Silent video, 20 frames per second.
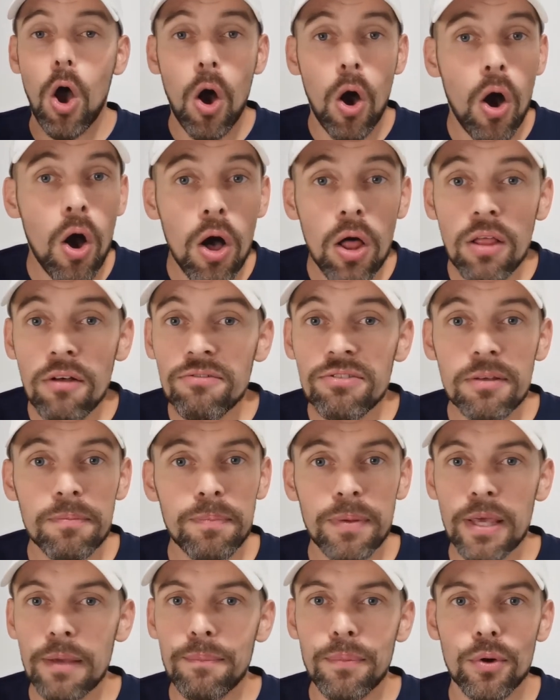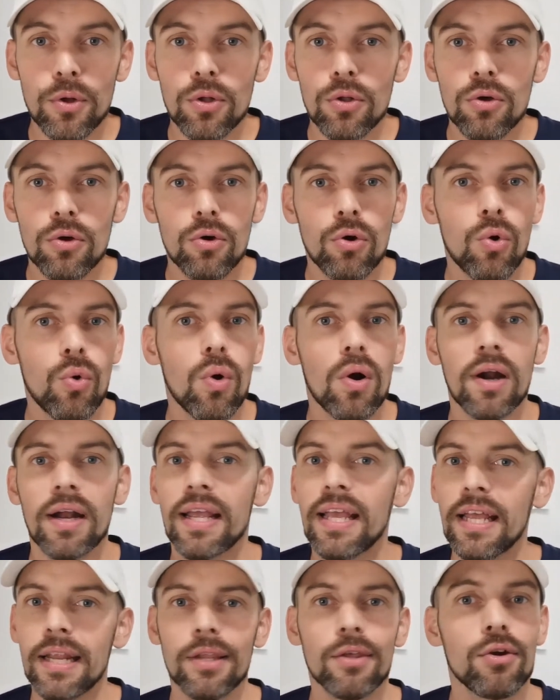all of the people who
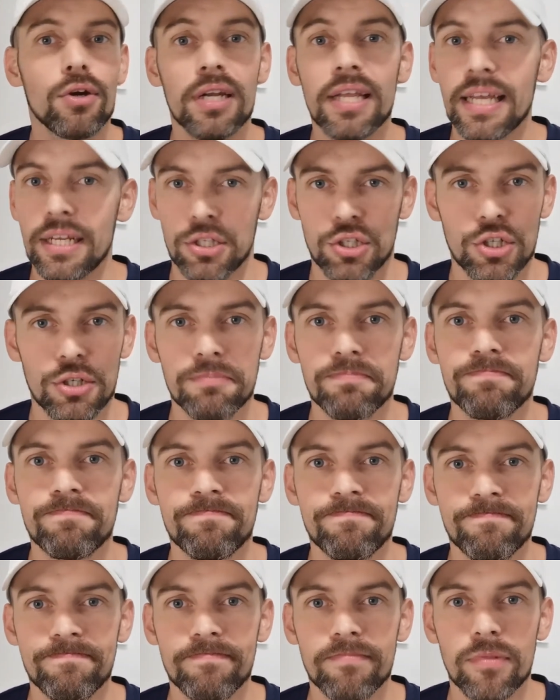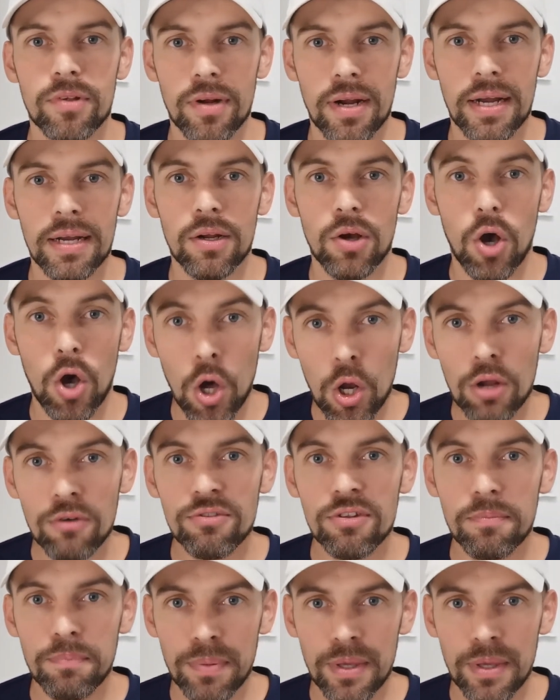are in your niche, right? All of the